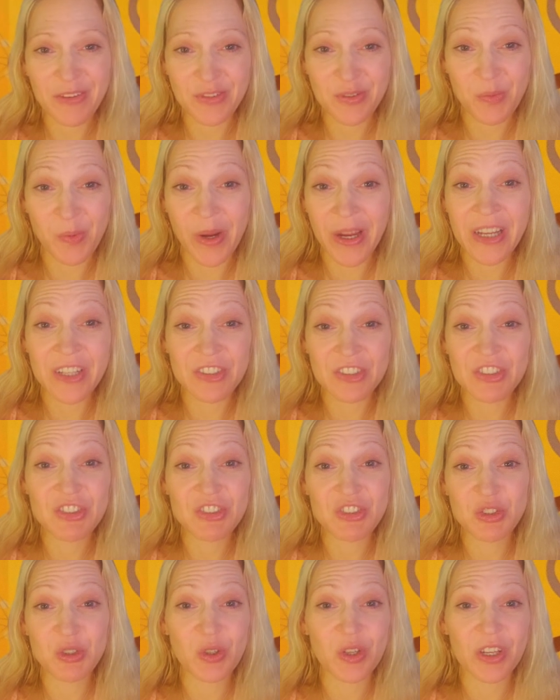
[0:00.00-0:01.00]
away just
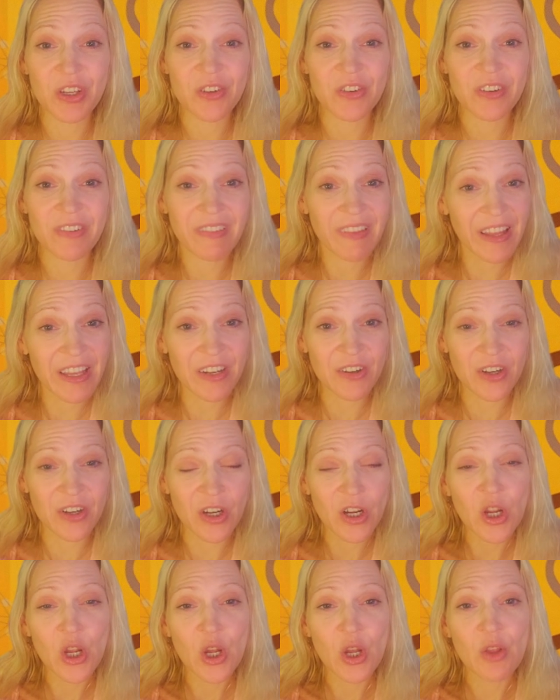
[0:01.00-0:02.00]
2 years later,
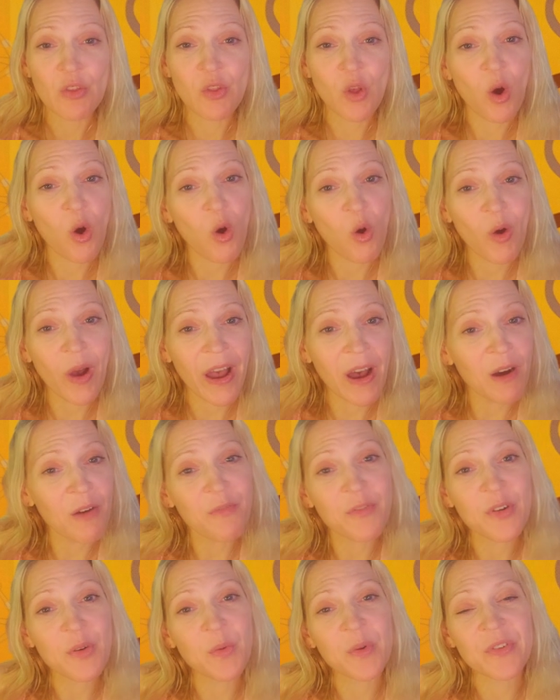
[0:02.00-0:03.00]
the whole
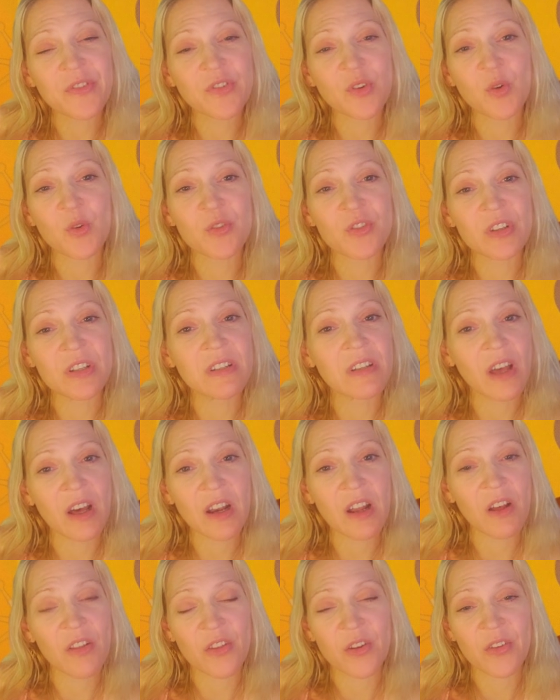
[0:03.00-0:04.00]
outfit was sold to none
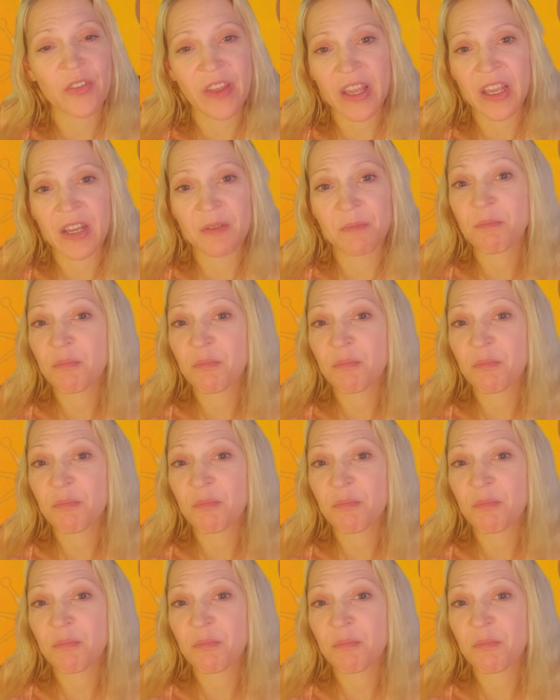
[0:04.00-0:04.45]
other than